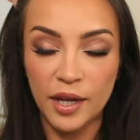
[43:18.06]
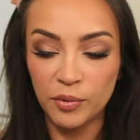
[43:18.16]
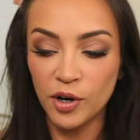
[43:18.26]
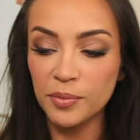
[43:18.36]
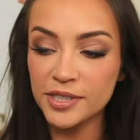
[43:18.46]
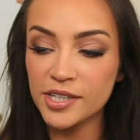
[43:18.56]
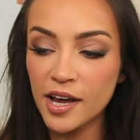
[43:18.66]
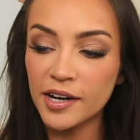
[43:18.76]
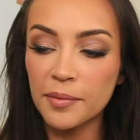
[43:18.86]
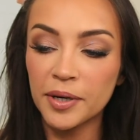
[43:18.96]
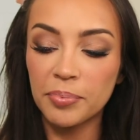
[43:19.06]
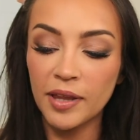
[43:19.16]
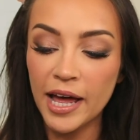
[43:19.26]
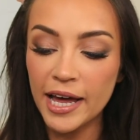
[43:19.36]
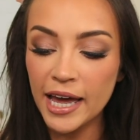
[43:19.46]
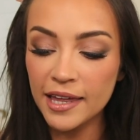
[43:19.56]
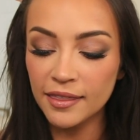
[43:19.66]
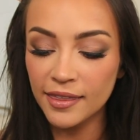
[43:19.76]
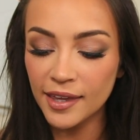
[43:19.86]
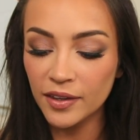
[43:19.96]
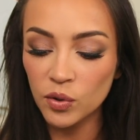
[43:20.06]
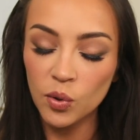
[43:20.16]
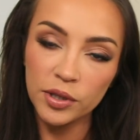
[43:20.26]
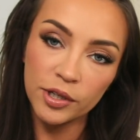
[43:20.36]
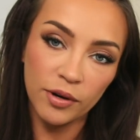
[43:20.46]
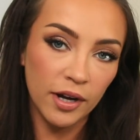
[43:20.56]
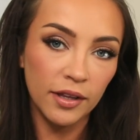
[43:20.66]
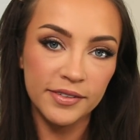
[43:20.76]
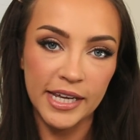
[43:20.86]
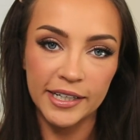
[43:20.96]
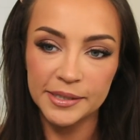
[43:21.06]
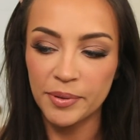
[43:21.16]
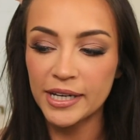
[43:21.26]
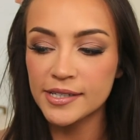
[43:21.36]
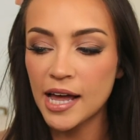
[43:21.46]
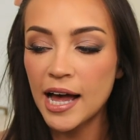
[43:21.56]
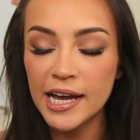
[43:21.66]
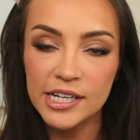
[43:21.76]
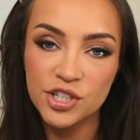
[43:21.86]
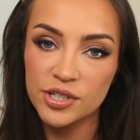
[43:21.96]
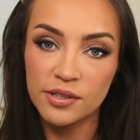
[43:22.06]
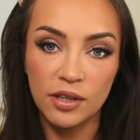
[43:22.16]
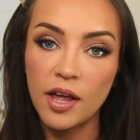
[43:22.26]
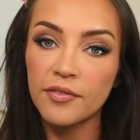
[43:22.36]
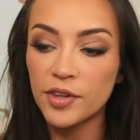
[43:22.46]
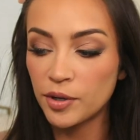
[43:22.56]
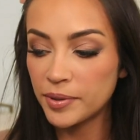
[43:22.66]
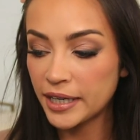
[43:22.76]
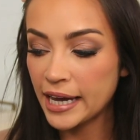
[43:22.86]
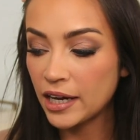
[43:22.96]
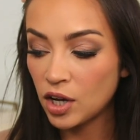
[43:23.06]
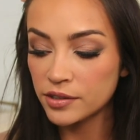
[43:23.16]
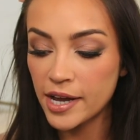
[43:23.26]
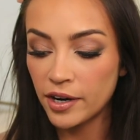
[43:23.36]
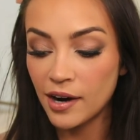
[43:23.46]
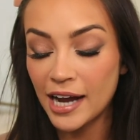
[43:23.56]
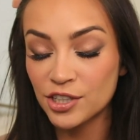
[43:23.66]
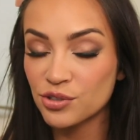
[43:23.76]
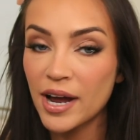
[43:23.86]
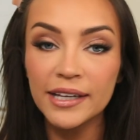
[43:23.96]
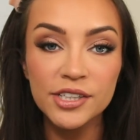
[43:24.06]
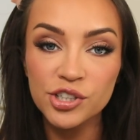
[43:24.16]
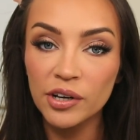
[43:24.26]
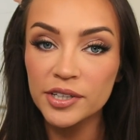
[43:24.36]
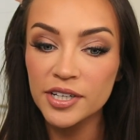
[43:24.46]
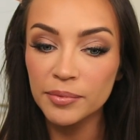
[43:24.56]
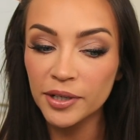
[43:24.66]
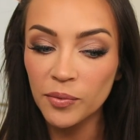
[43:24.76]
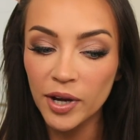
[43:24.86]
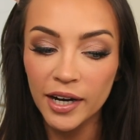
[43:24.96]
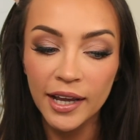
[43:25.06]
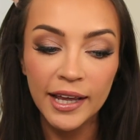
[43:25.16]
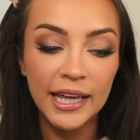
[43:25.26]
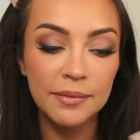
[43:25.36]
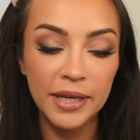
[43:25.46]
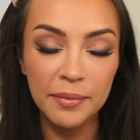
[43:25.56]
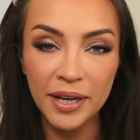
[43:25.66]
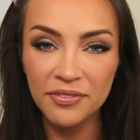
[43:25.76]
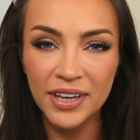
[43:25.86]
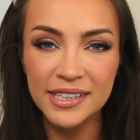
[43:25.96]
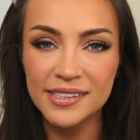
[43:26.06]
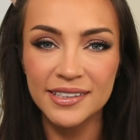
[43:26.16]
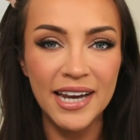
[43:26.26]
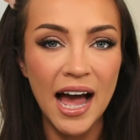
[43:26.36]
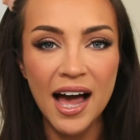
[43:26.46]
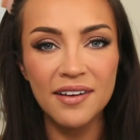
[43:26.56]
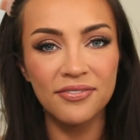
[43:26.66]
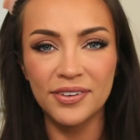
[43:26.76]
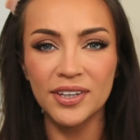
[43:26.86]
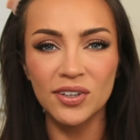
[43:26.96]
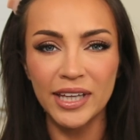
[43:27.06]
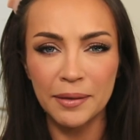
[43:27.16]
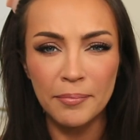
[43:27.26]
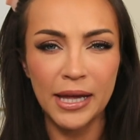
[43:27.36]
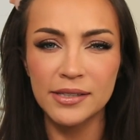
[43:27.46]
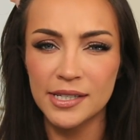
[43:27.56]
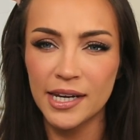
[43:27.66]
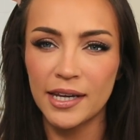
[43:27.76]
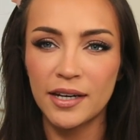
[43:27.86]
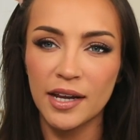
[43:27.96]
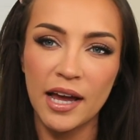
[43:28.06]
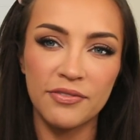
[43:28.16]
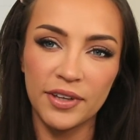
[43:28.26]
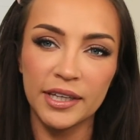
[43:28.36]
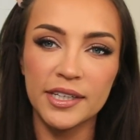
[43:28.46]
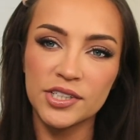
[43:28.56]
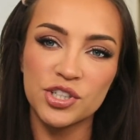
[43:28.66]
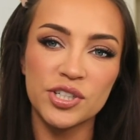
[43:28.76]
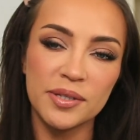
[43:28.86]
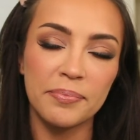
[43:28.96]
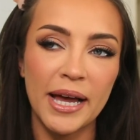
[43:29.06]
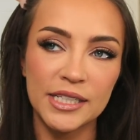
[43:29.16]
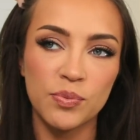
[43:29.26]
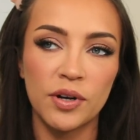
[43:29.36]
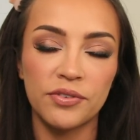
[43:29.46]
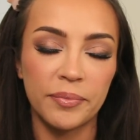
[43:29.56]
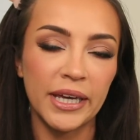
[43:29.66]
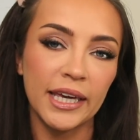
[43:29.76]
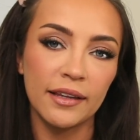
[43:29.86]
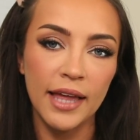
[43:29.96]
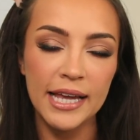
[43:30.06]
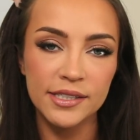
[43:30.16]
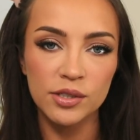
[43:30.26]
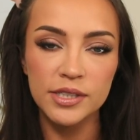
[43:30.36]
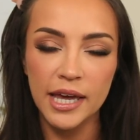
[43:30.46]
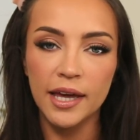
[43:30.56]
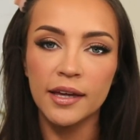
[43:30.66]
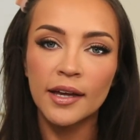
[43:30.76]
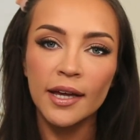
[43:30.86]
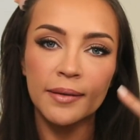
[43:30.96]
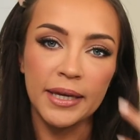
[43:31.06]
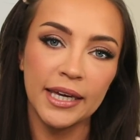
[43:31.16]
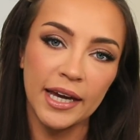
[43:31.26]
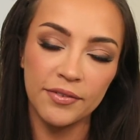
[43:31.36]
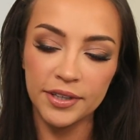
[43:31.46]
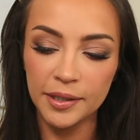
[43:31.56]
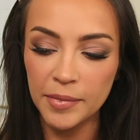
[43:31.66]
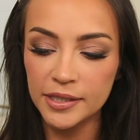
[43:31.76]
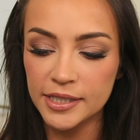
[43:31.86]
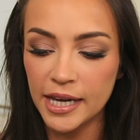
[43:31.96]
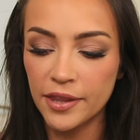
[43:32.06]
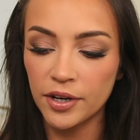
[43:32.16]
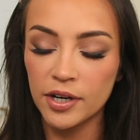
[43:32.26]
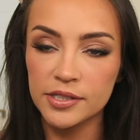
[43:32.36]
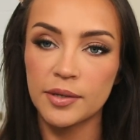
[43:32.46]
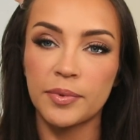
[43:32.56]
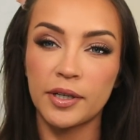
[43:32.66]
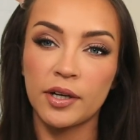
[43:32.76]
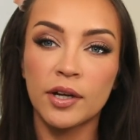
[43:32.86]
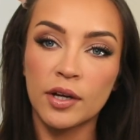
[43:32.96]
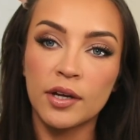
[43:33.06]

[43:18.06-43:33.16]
Then we're almost done. I'm going to apply the holy grail of setting sprays. I just love the Urban Decay All Nighter. I tried the Charlotte Tilbury one. It made my face not feel like melted in. I feel like this is just the best one for making it last all day, making everything melt together. So I'm going to